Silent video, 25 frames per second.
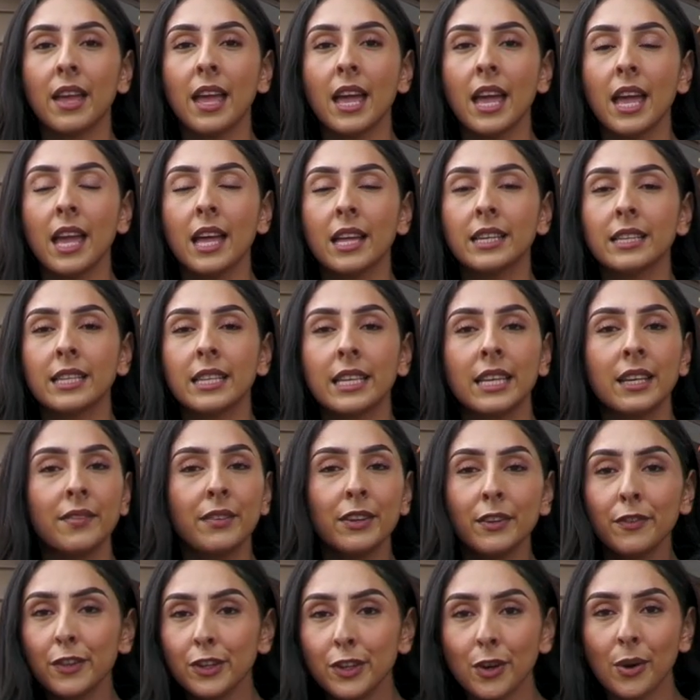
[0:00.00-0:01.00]
And
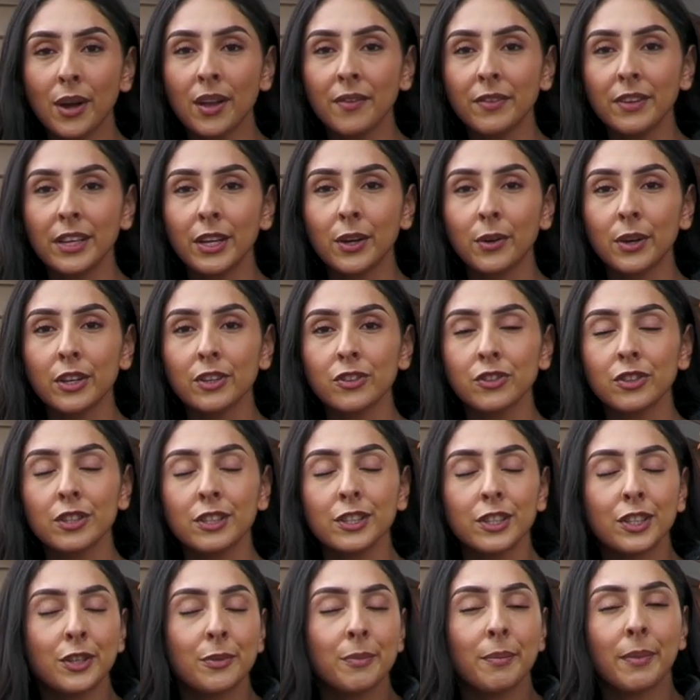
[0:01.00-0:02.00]
even if you don't have any
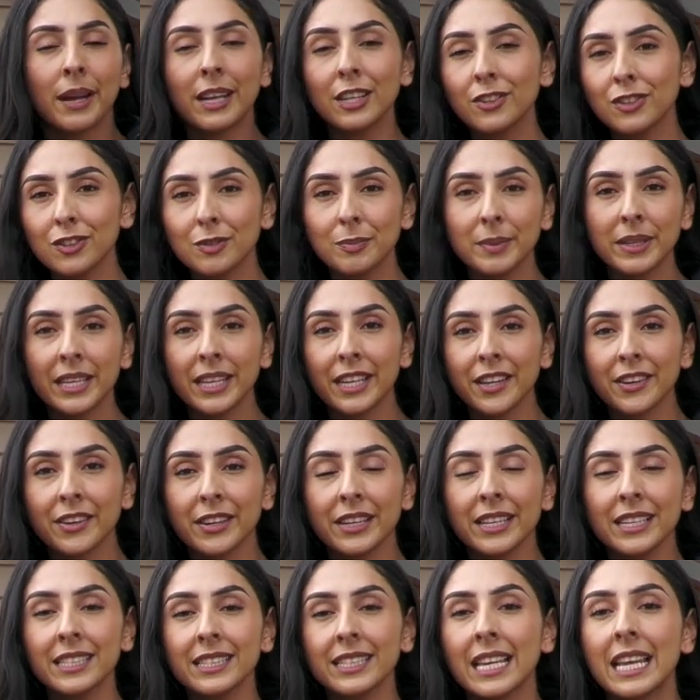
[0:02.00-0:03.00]
questions and you might just be
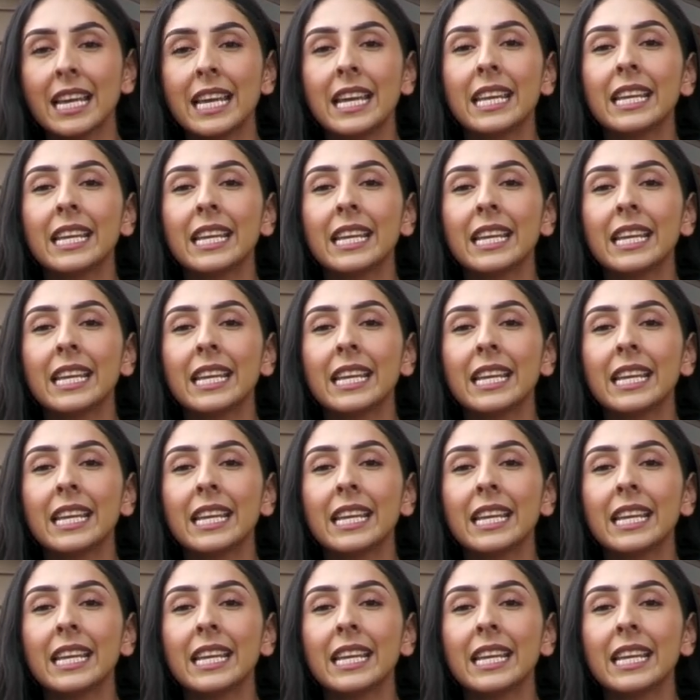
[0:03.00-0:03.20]
curious,